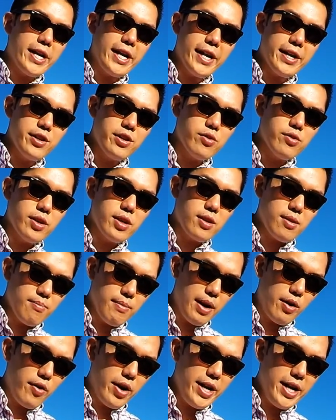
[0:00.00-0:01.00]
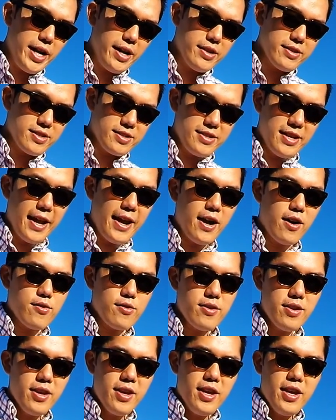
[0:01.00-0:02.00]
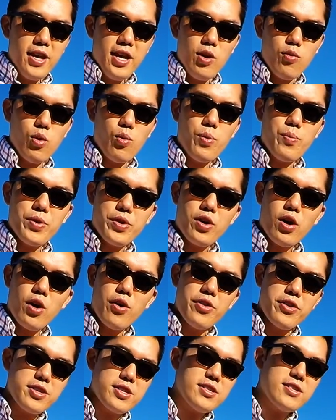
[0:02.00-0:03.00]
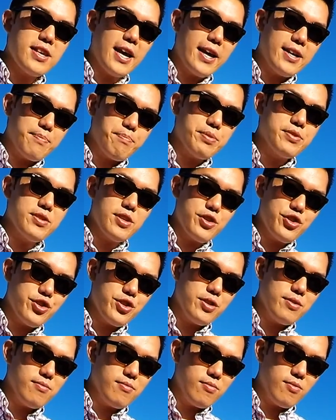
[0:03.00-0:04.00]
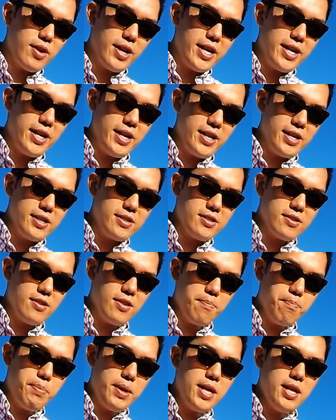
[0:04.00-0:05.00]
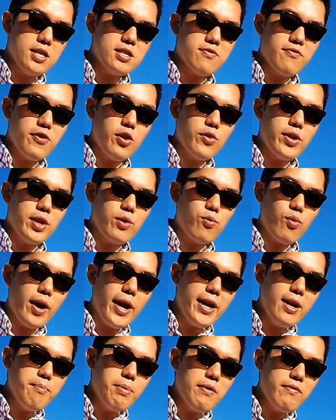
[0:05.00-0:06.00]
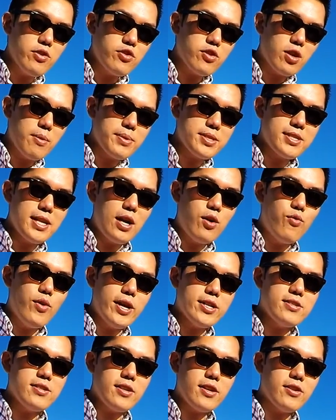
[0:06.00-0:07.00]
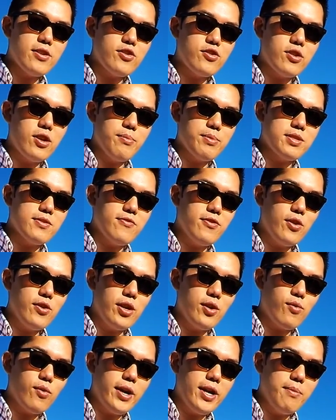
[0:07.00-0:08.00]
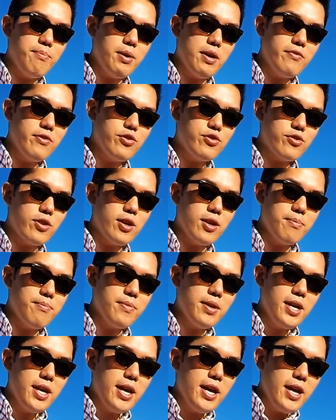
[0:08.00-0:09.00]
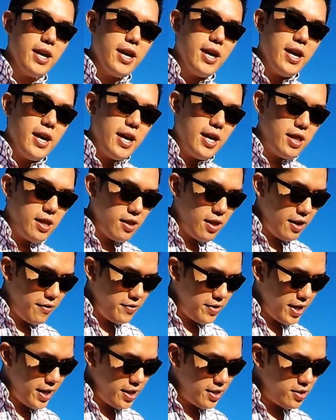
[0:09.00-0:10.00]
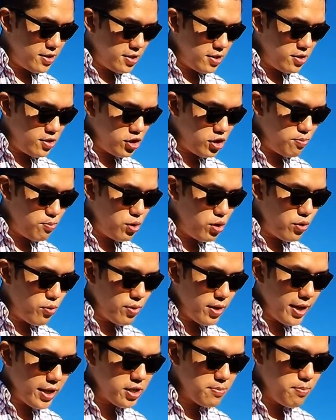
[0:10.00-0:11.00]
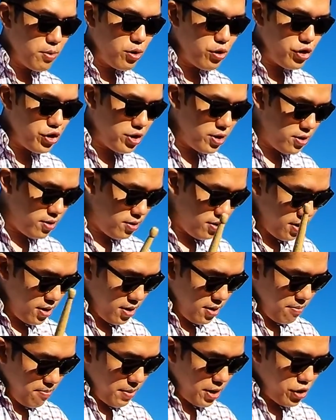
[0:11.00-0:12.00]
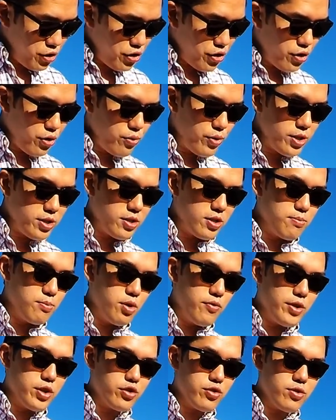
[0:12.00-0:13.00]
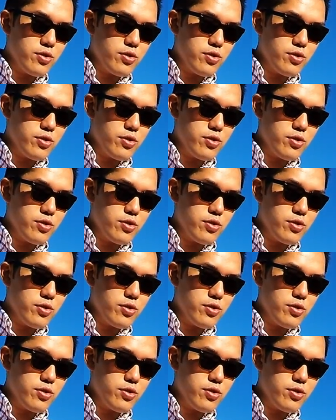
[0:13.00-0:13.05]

hand doing? My right hand is down in what we would call the set position, right? And the beat is floating right above the drum. It's not resting on the drum. It's floating right above the drum. And the left hand is in smooth, relaxed motion. Make sure your wrist is moving,